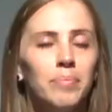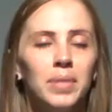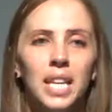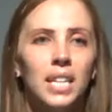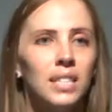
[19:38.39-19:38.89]

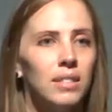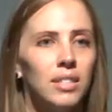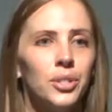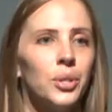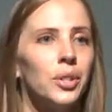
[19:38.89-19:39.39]
6
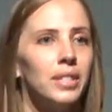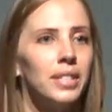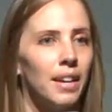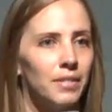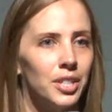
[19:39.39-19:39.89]
years
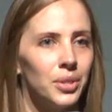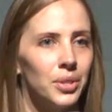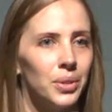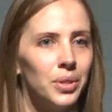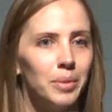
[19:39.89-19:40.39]
old, 7
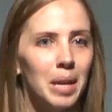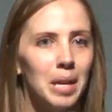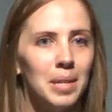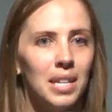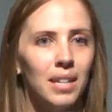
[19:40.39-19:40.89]
years old,
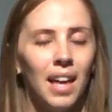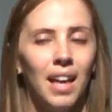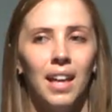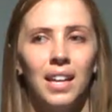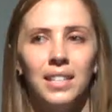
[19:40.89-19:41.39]
maybe,
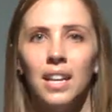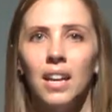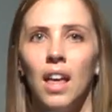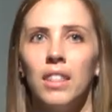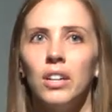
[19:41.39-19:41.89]
and
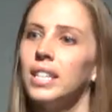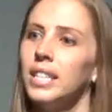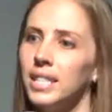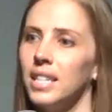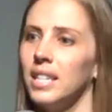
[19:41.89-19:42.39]
they're
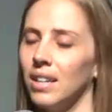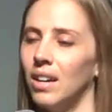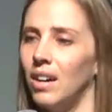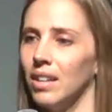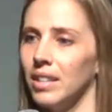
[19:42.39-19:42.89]
listening to
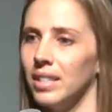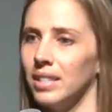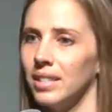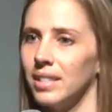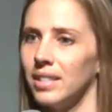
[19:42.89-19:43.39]
all
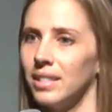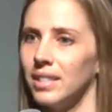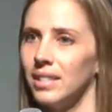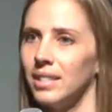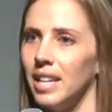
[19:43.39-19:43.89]
this
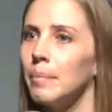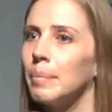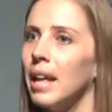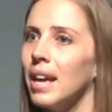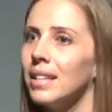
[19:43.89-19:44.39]

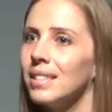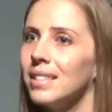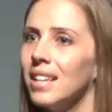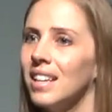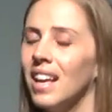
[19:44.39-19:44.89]
take
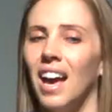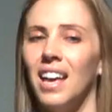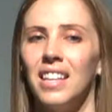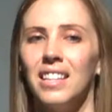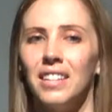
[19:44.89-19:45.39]
place.
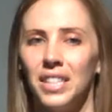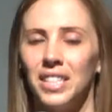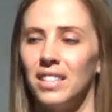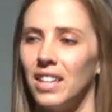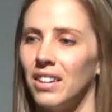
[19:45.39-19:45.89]
And then the
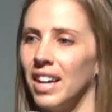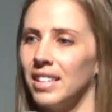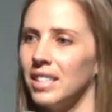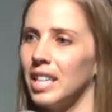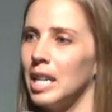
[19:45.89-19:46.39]
investigator
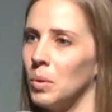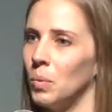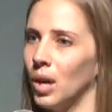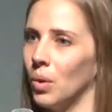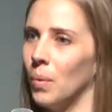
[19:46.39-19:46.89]
has to get up and
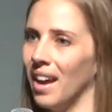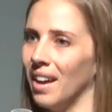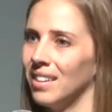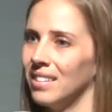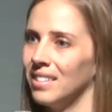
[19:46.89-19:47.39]
walk
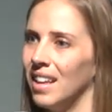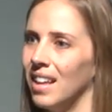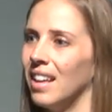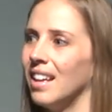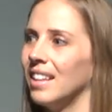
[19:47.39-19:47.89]
away.
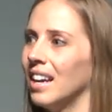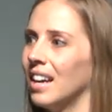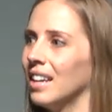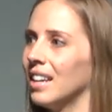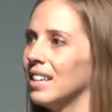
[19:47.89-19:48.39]
And
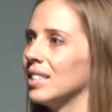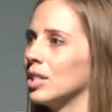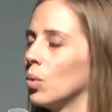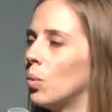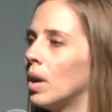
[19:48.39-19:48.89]
that
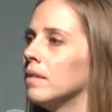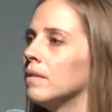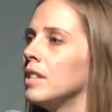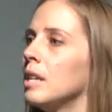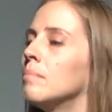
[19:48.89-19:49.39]
is one
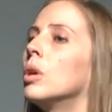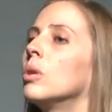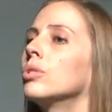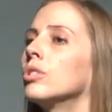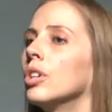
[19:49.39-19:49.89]
of the
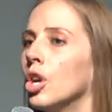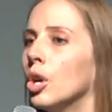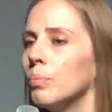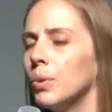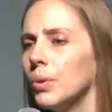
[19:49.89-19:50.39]
most
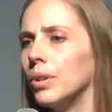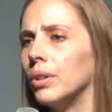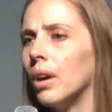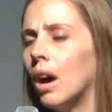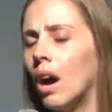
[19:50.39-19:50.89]

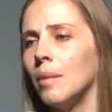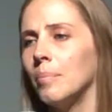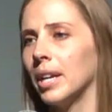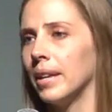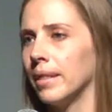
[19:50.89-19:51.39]
brutal,
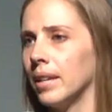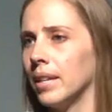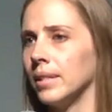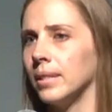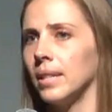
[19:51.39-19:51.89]
heartbreaking
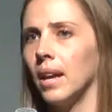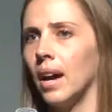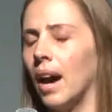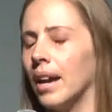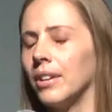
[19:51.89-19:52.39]
things
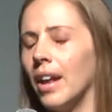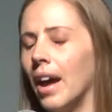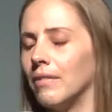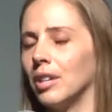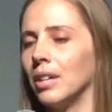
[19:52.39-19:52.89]
I could
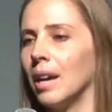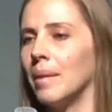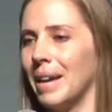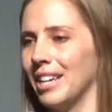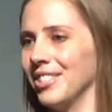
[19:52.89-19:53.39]
ever
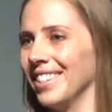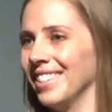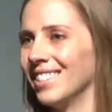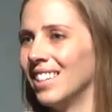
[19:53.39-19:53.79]
imagine.